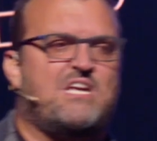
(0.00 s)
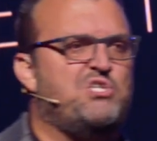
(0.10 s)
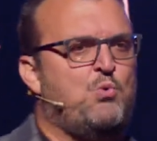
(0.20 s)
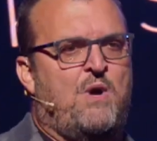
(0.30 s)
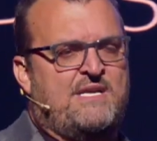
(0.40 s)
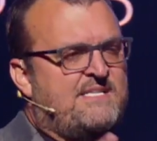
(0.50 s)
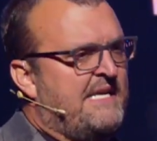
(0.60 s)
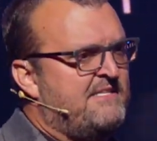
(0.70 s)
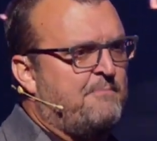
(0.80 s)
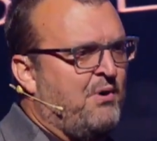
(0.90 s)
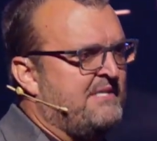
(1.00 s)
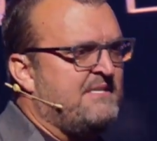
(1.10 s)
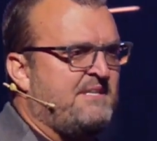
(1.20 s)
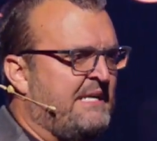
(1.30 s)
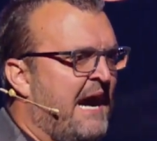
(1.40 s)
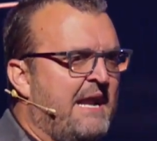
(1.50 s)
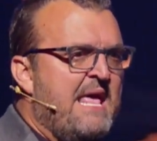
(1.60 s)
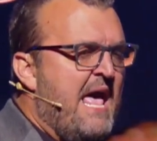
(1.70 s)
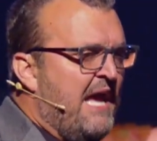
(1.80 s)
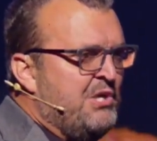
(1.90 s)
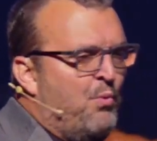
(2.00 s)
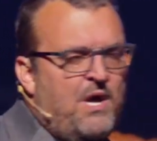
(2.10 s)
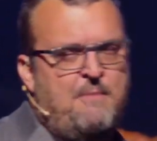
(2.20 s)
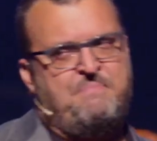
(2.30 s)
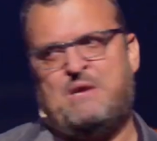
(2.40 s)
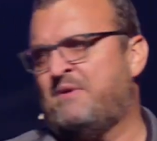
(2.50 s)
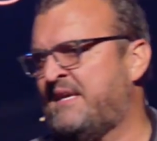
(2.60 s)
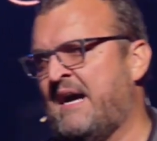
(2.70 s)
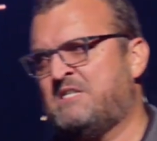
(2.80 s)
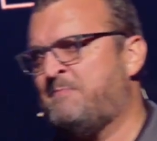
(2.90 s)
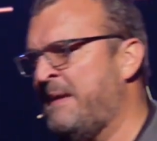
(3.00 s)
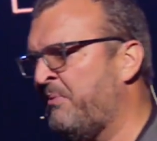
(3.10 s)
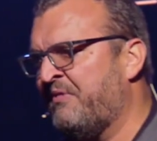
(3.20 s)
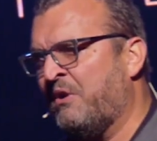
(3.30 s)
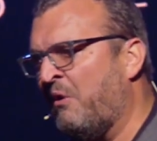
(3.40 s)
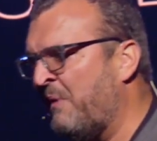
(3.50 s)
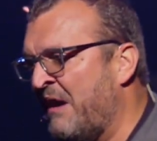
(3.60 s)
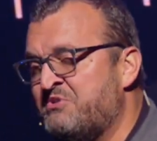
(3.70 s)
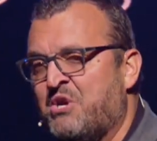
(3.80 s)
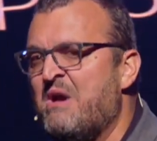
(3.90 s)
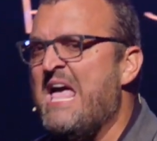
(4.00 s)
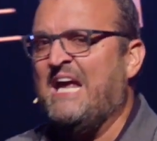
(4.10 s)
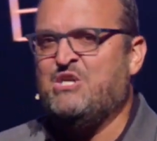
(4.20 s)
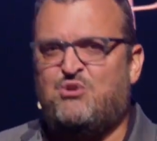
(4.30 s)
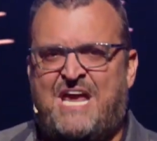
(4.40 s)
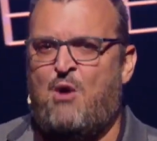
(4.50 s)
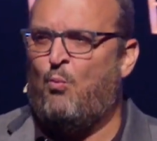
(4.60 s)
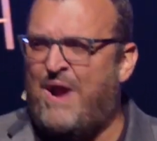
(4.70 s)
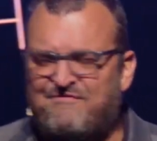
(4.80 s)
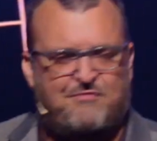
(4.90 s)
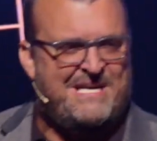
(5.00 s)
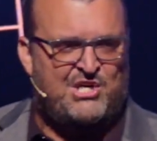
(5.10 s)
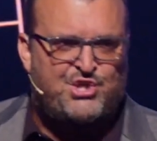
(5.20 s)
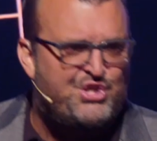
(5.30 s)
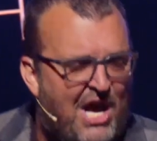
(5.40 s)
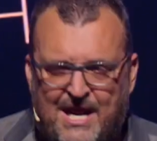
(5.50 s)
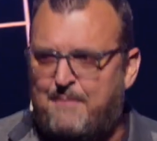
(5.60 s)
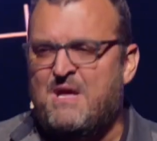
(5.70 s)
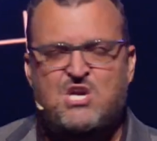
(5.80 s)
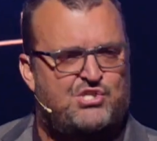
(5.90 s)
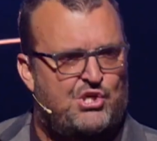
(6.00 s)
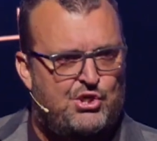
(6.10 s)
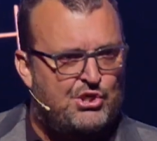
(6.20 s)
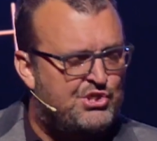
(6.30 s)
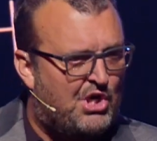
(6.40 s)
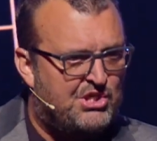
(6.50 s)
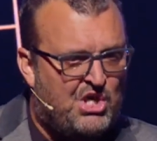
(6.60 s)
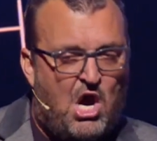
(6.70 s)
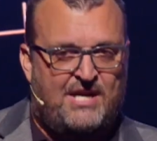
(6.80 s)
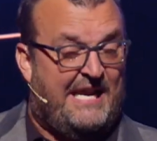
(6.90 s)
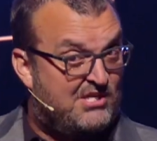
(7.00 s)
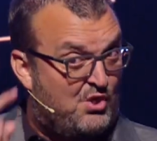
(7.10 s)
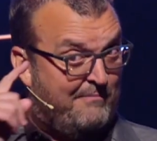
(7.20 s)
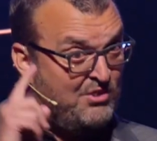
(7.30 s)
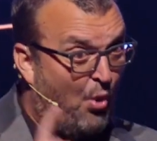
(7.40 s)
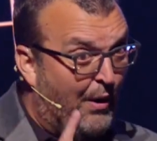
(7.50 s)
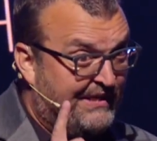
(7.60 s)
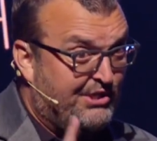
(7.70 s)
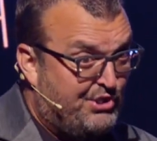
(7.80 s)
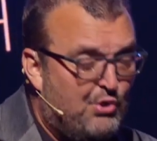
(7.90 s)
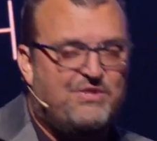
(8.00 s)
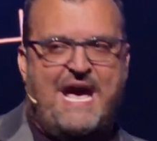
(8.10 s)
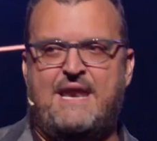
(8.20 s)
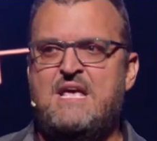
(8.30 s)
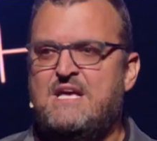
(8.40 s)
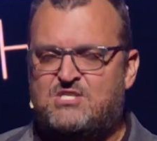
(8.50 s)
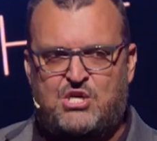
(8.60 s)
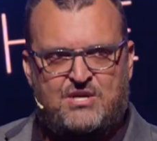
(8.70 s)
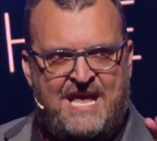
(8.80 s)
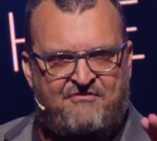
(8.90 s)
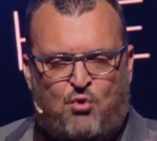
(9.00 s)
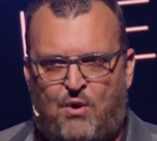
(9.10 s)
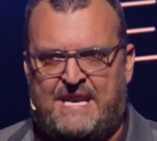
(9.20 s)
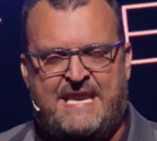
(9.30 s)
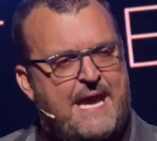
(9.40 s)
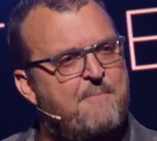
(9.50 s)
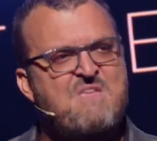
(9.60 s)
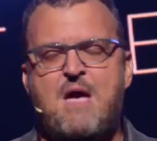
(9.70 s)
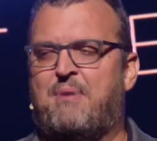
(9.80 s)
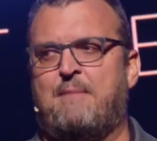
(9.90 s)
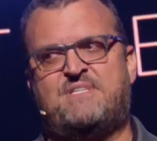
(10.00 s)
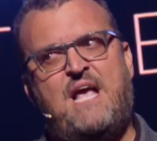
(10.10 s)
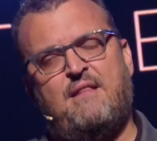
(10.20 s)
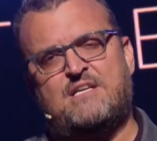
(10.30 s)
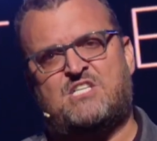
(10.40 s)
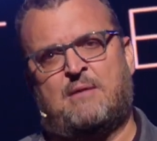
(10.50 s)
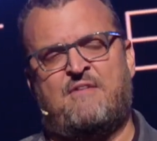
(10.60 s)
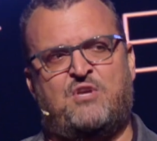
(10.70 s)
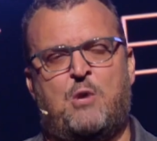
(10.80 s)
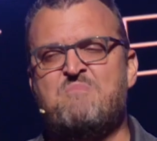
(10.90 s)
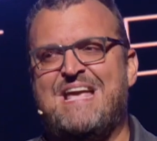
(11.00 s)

because you want to sense the presence of God and you want to be with God's people that are around you. And you can't wait for me to shut up so you can start talking. So I'm going to do that so you can have koinonia. But I'm telling some of you,